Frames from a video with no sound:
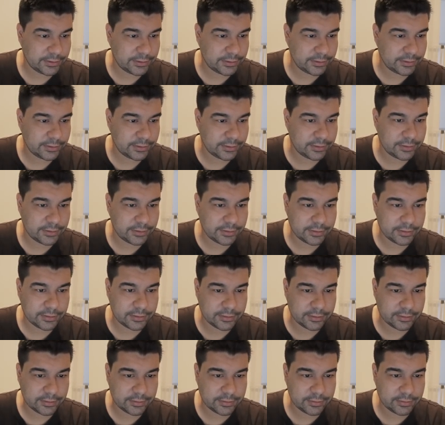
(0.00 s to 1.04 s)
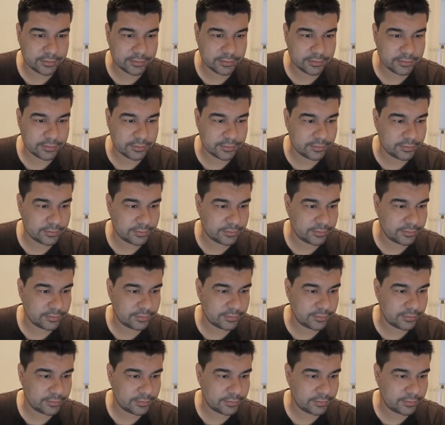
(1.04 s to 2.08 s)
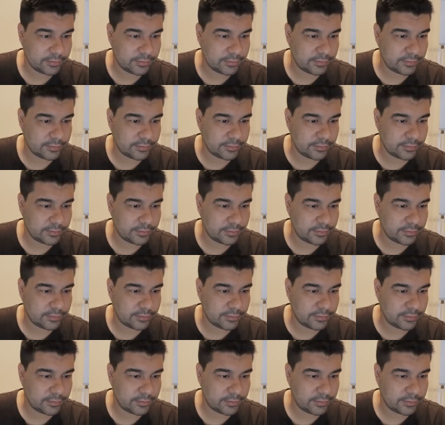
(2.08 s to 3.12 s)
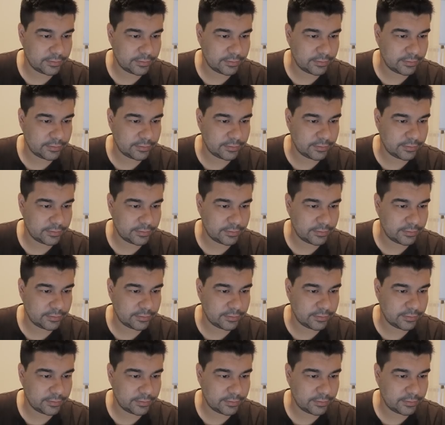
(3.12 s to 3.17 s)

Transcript: Nobody speaks.